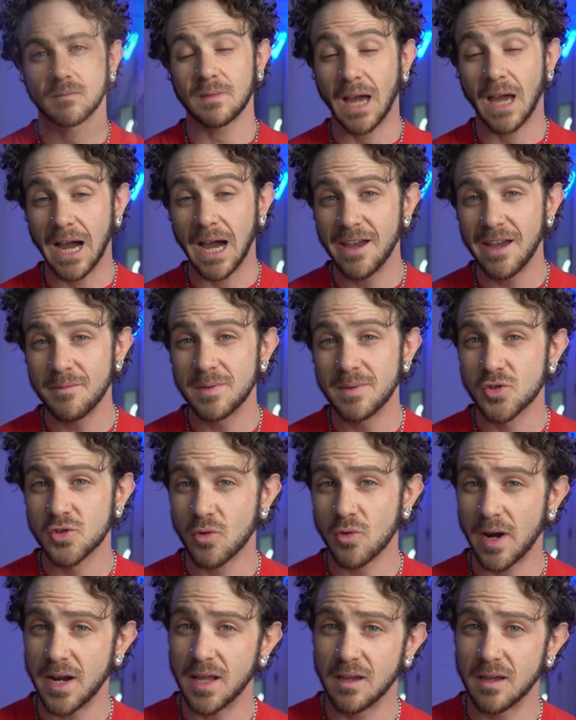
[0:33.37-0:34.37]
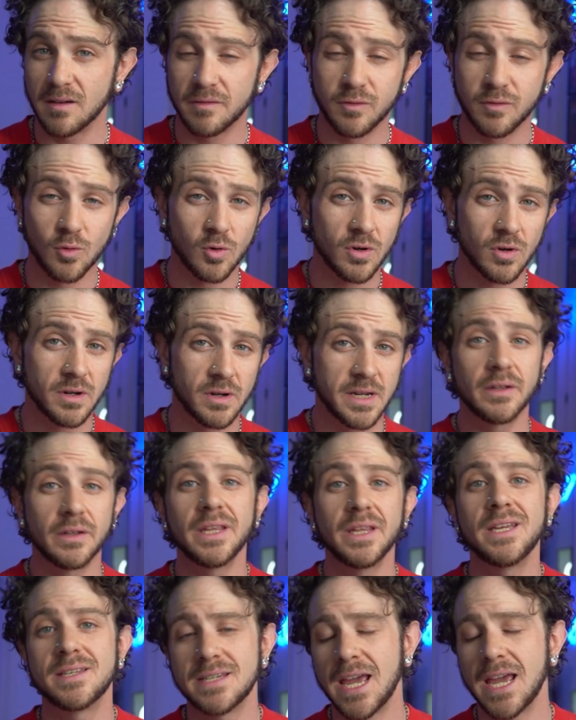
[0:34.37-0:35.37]
I have been trading for
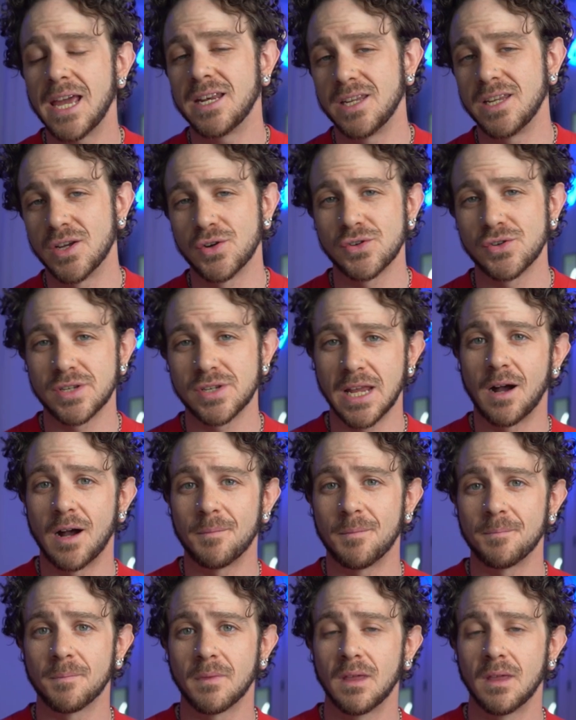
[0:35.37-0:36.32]
nearly 10 years now,